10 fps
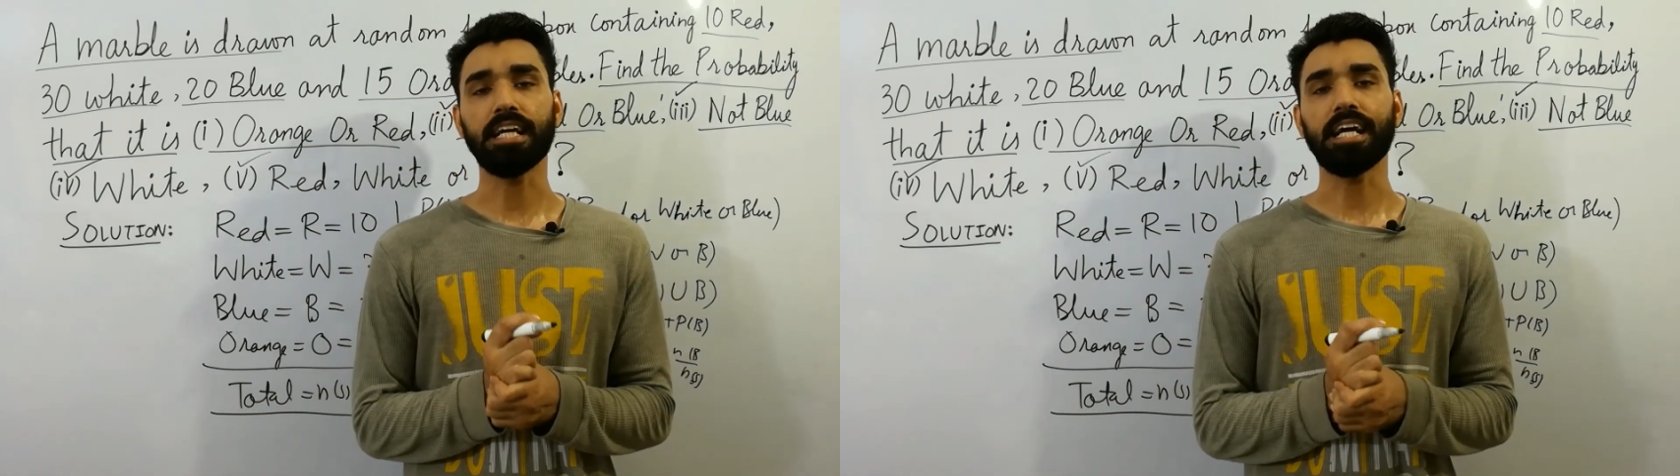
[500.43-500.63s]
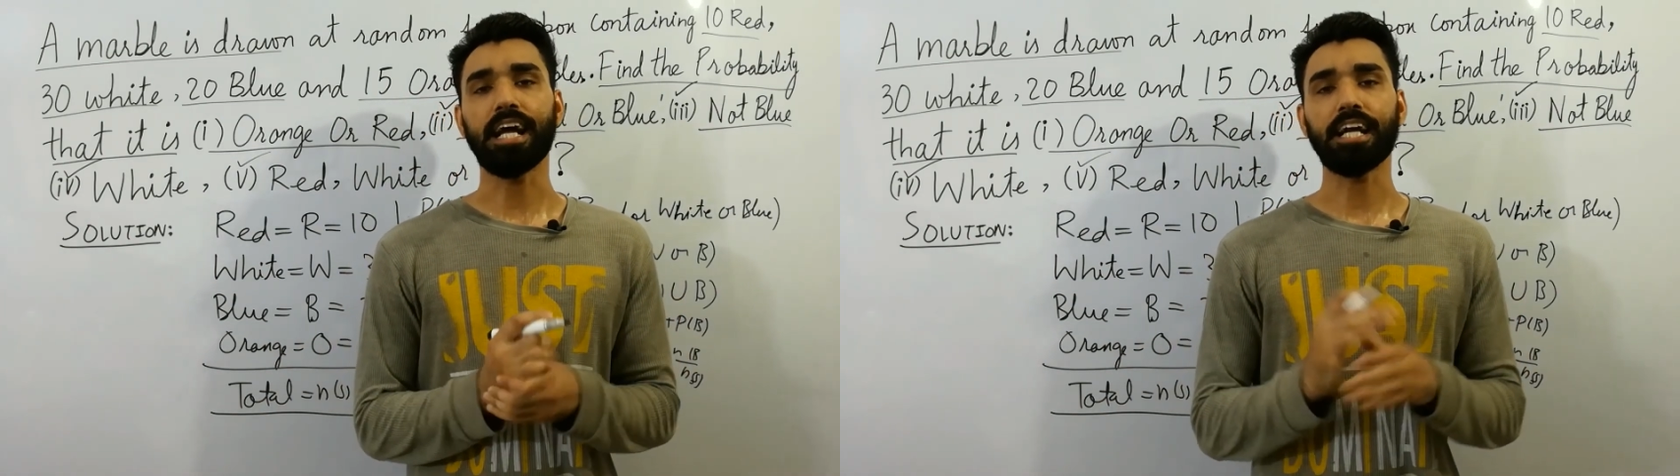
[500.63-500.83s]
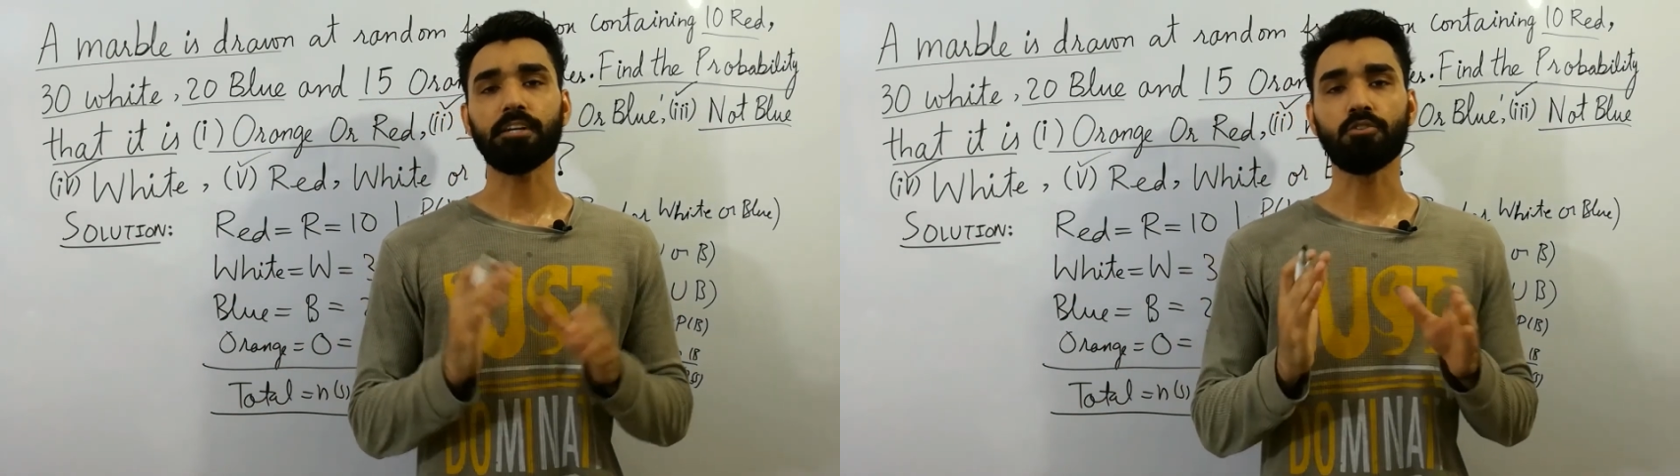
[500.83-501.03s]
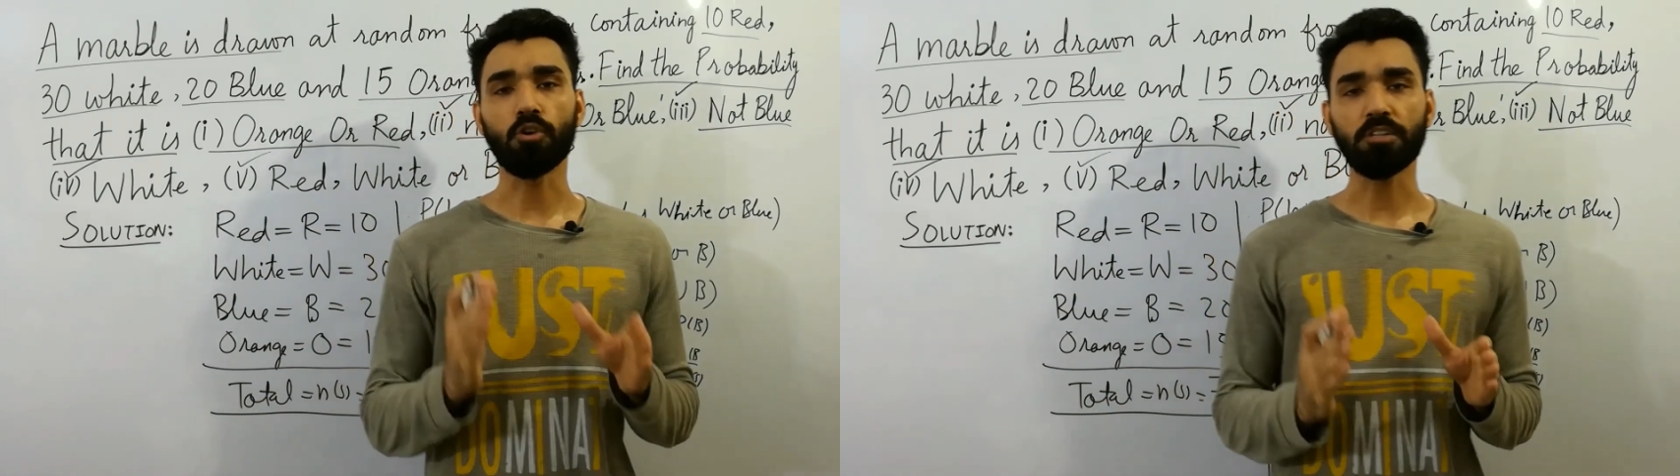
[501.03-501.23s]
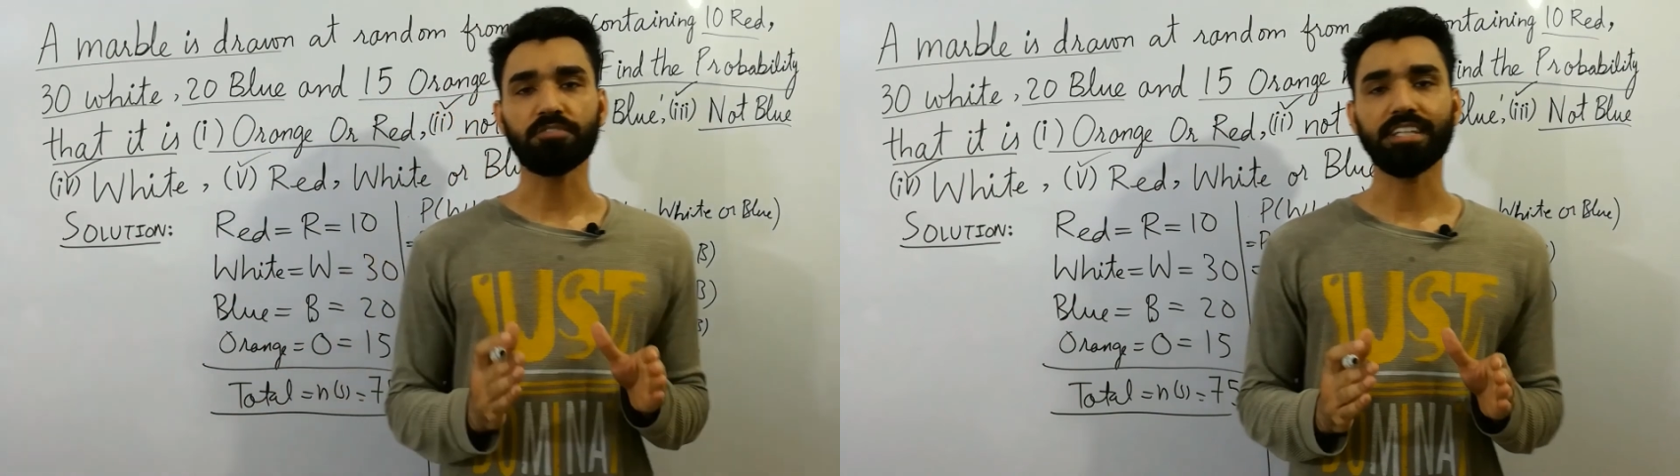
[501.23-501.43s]
And don't
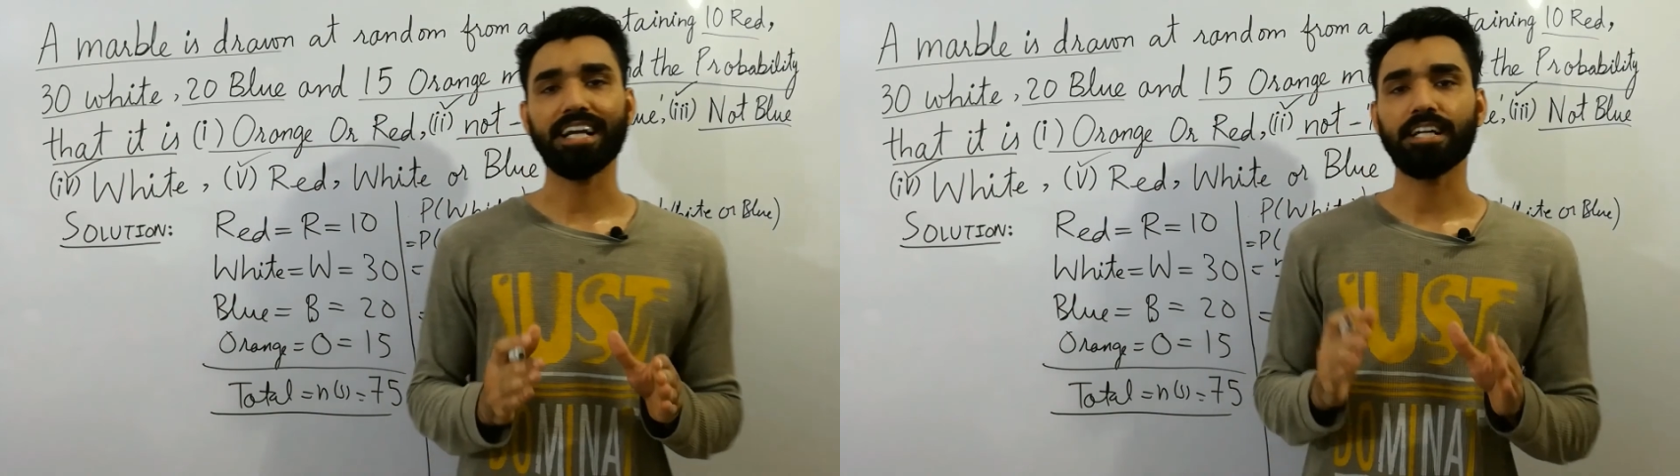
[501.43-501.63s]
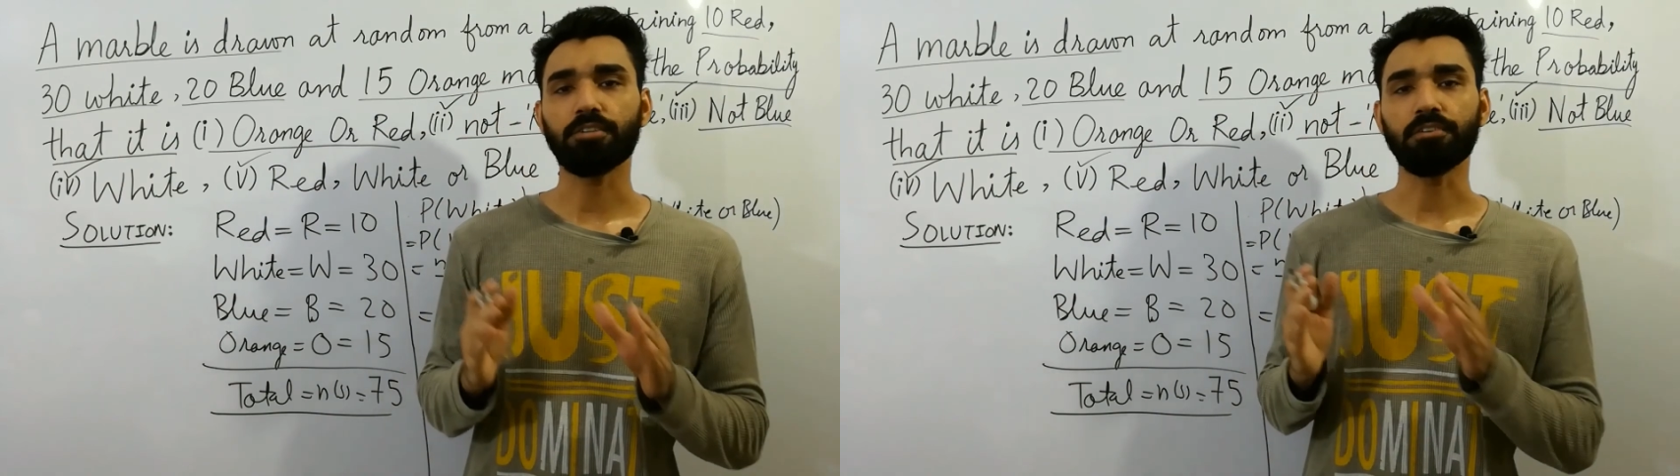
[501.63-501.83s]
forget to